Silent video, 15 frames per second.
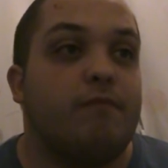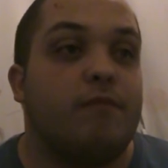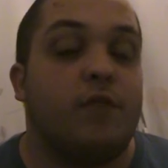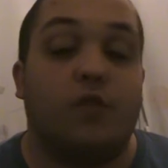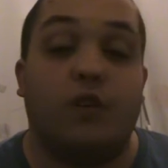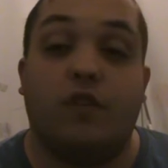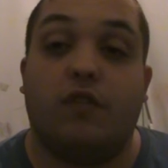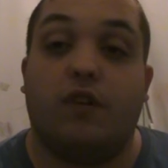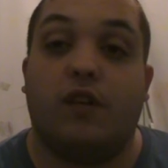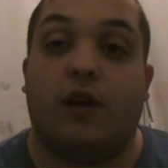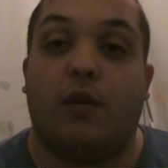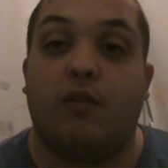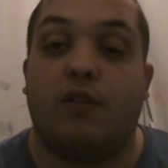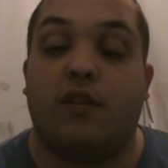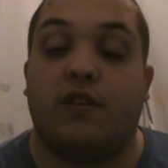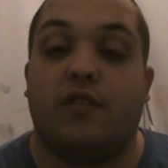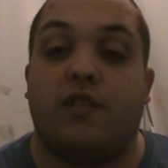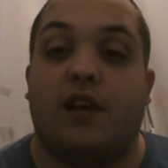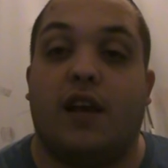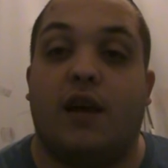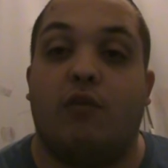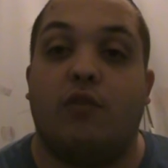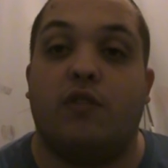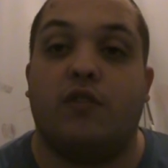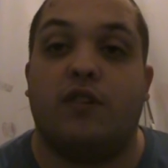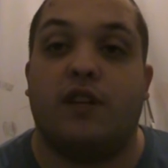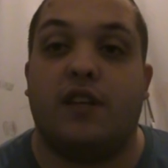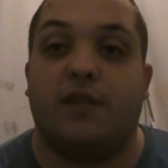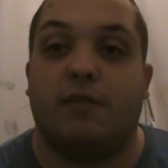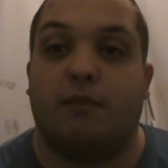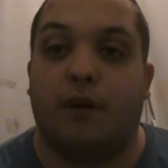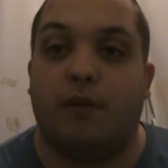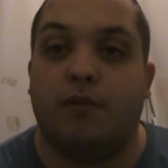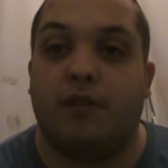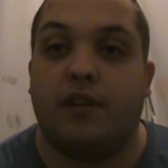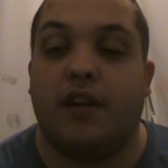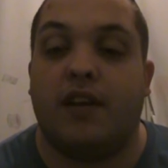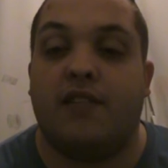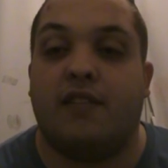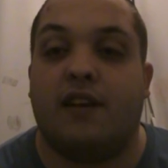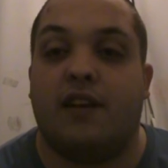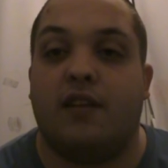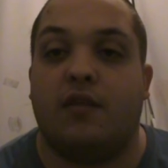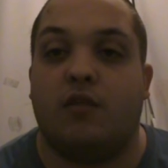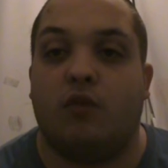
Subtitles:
first of all, I wasn't as pumped as I